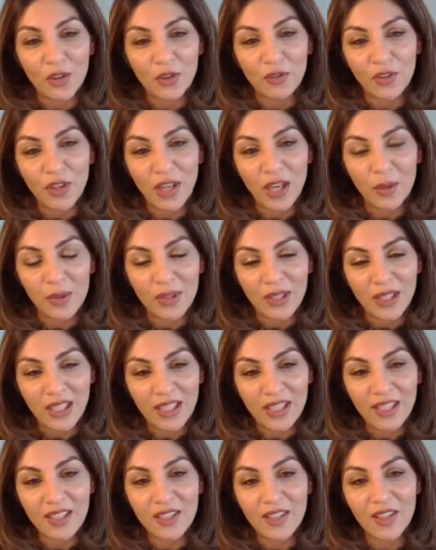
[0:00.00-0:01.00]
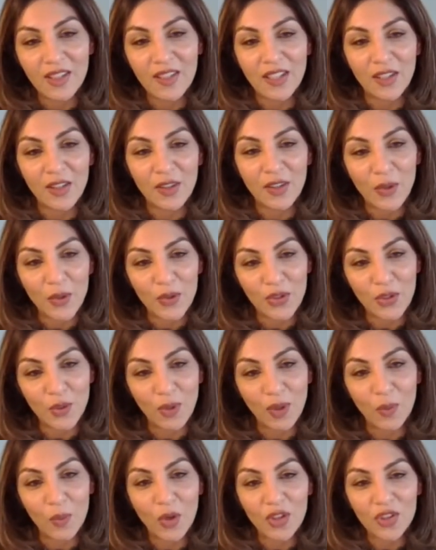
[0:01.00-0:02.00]
for our listeners and those who
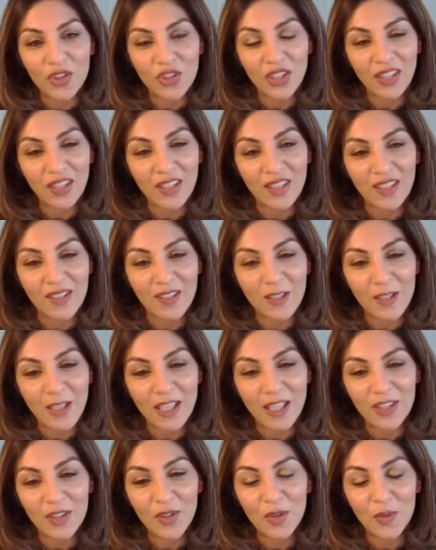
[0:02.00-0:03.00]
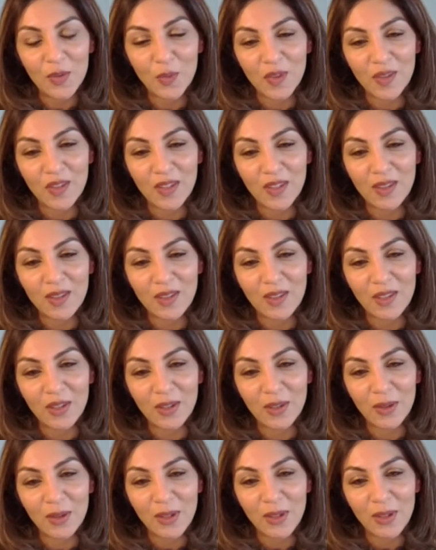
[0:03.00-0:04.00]
are watching us, I just wanted
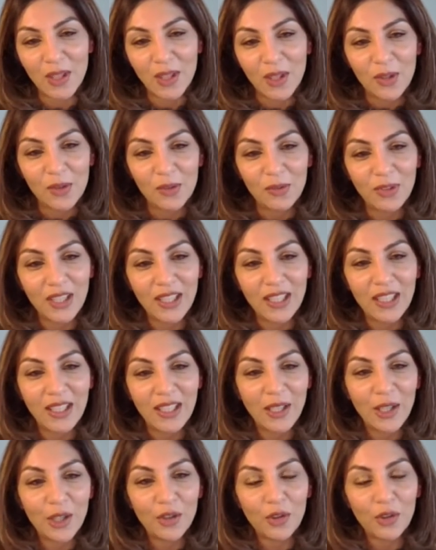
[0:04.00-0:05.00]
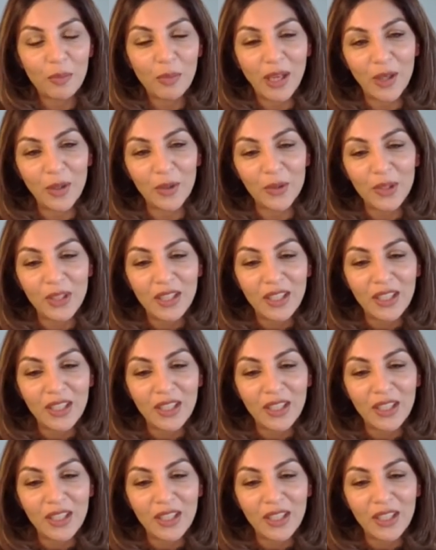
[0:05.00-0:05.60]
to really hear about,